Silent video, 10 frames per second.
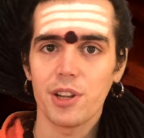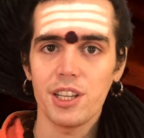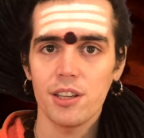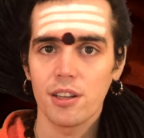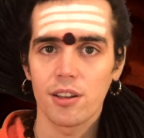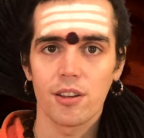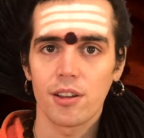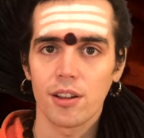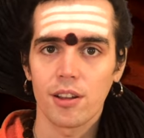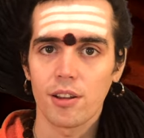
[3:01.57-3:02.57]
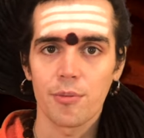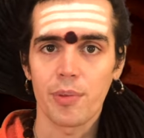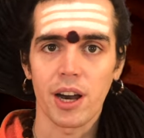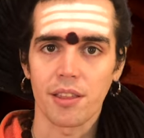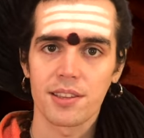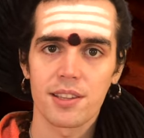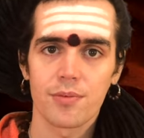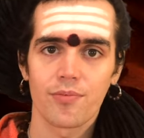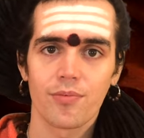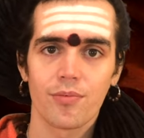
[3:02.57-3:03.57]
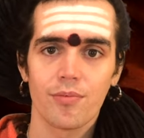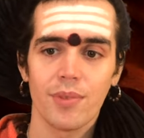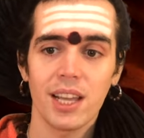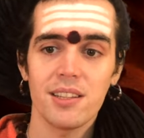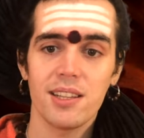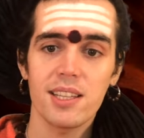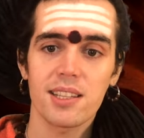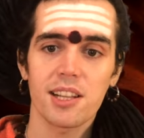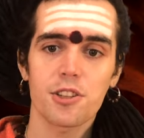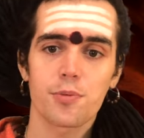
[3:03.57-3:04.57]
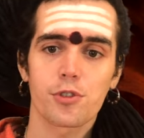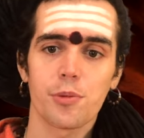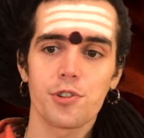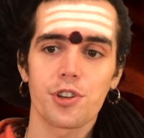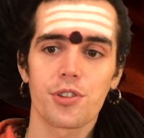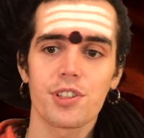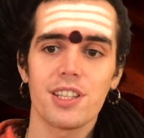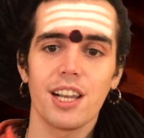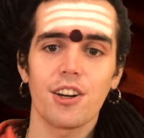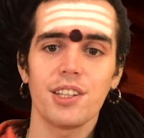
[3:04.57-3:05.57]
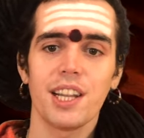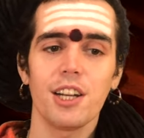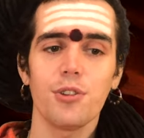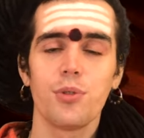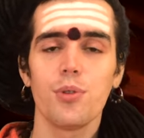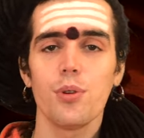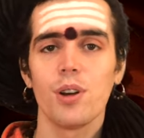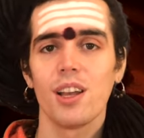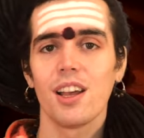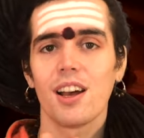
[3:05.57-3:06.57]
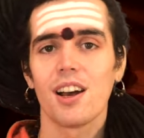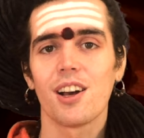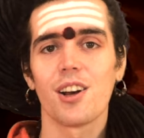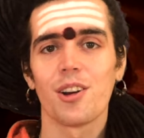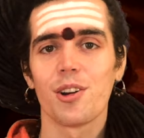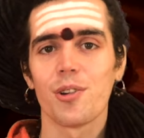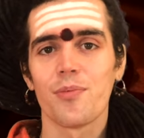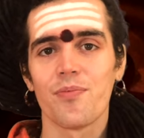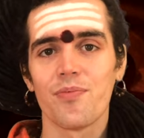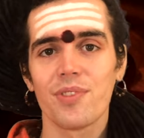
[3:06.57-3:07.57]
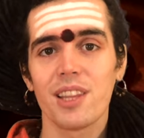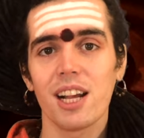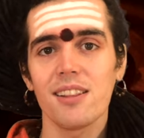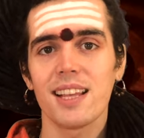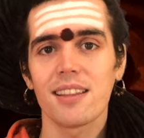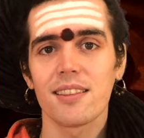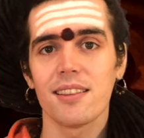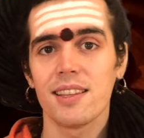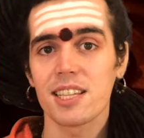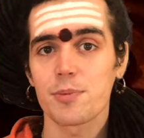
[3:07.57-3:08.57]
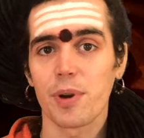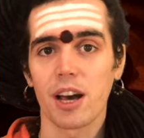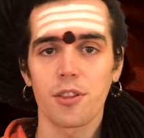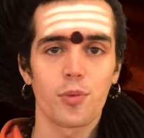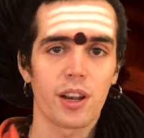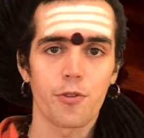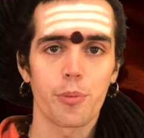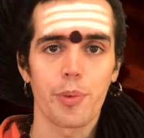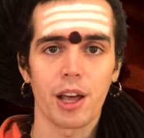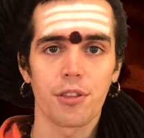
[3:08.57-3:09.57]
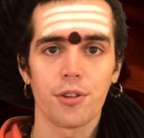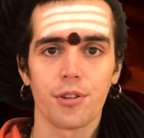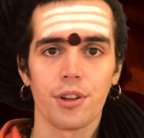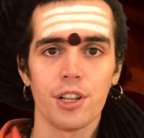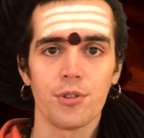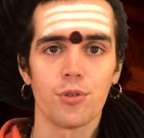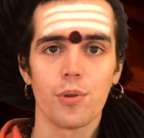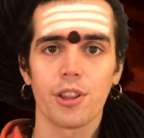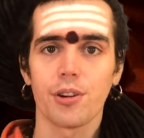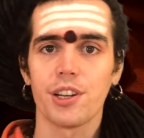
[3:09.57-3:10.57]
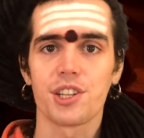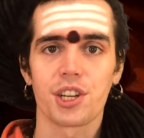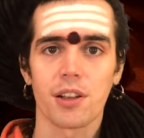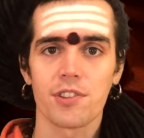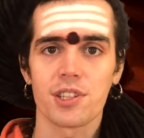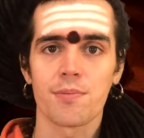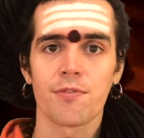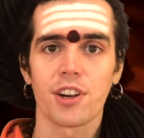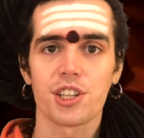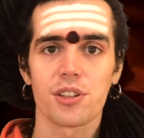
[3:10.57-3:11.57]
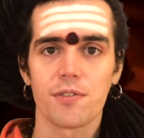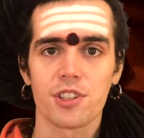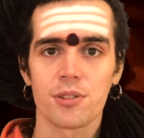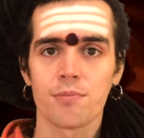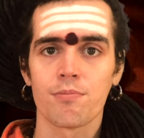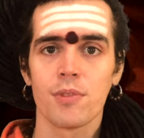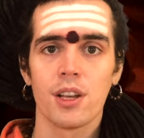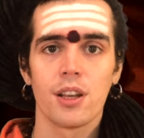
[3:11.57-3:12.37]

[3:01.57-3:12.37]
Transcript: many paths. And these sets of scriptures, they are there to tell that this path, whatever path you're into, whether it's Shaivism, Vaishnavism,